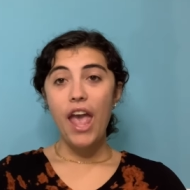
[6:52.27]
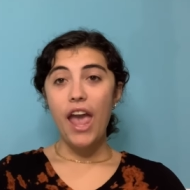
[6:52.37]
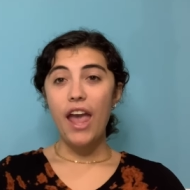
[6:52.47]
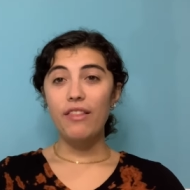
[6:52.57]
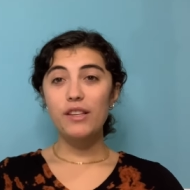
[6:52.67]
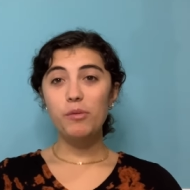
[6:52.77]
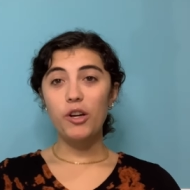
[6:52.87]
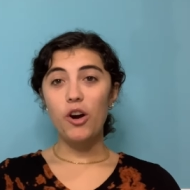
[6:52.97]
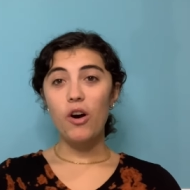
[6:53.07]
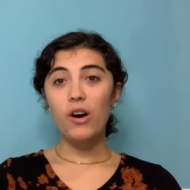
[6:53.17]
And this would
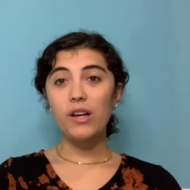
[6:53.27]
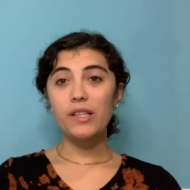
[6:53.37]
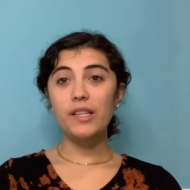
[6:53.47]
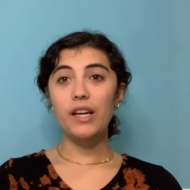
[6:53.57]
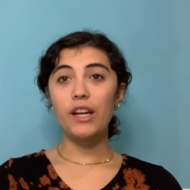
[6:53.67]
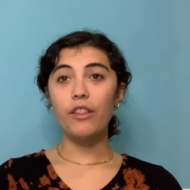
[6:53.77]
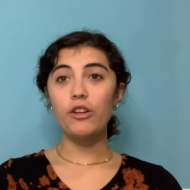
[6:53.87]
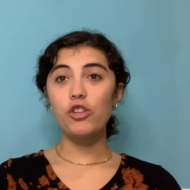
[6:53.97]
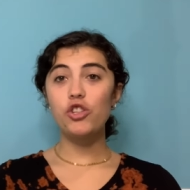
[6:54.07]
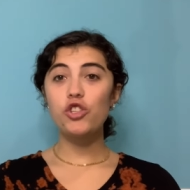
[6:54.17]
cause
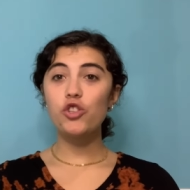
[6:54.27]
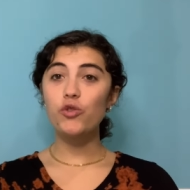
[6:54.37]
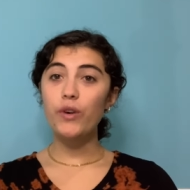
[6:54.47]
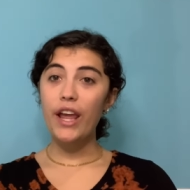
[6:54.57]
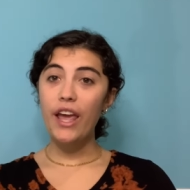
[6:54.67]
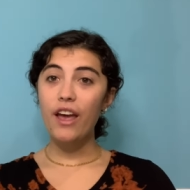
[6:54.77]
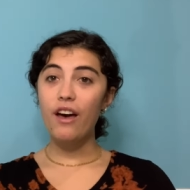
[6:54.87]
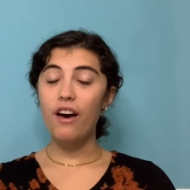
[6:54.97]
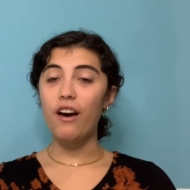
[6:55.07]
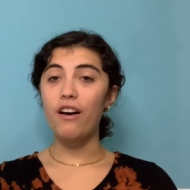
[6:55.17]
another string
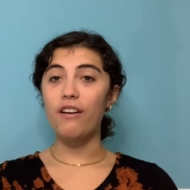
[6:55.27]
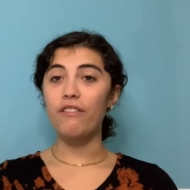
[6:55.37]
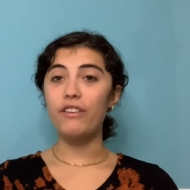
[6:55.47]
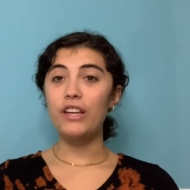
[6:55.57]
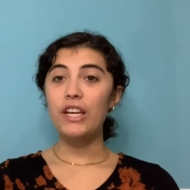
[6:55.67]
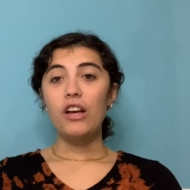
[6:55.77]
of